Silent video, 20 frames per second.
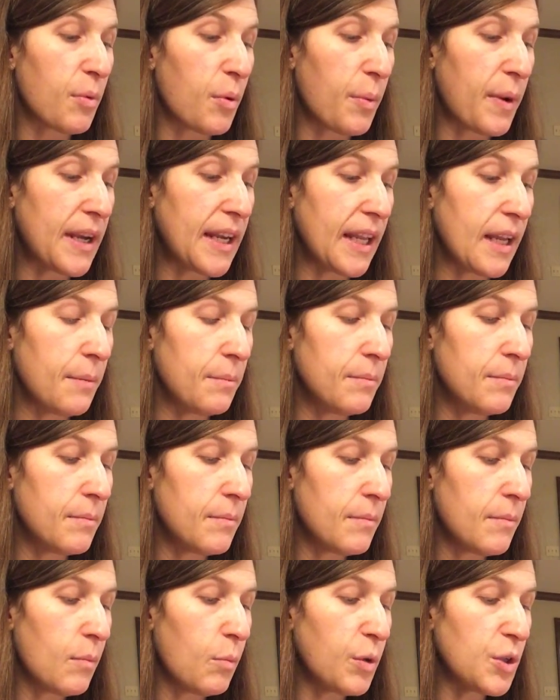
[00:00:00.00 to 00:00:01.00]
meridian,
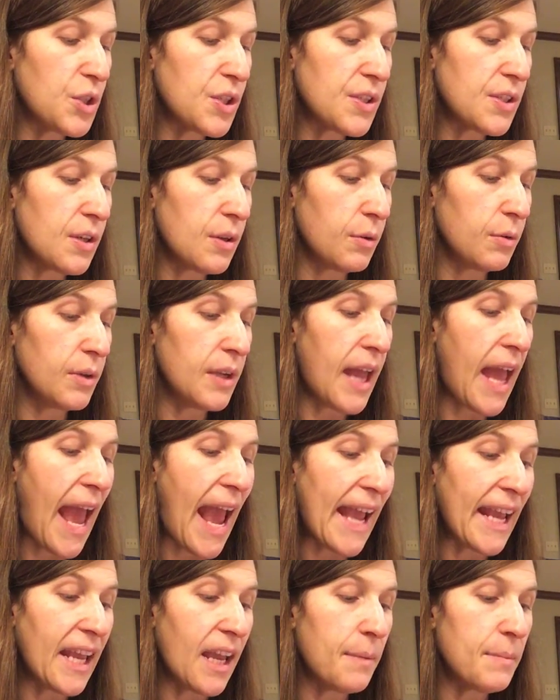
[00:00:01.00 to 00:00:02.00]
which is noon.
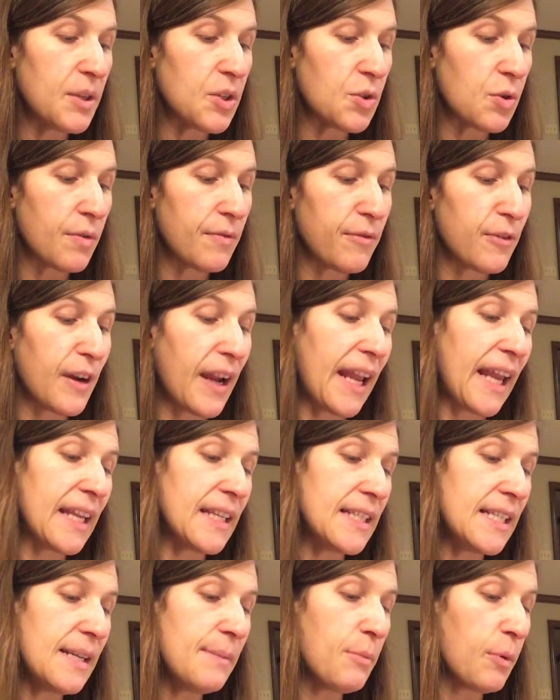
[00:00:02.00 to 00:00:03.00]
AM is short for
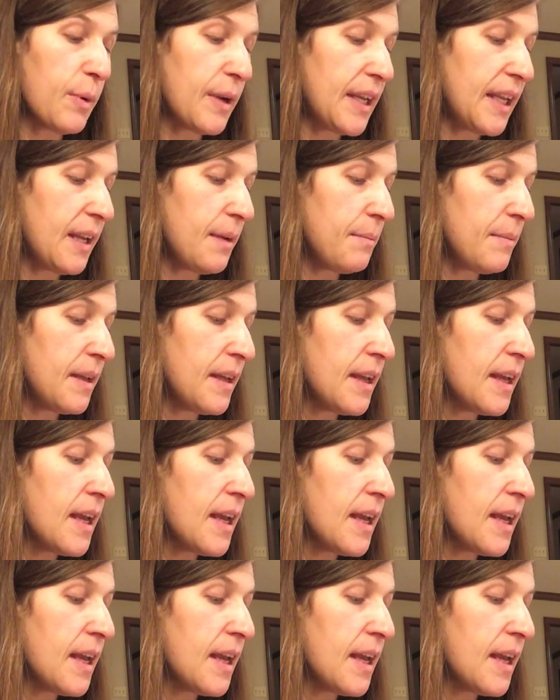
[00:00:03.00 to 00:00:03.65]
anti-meridian.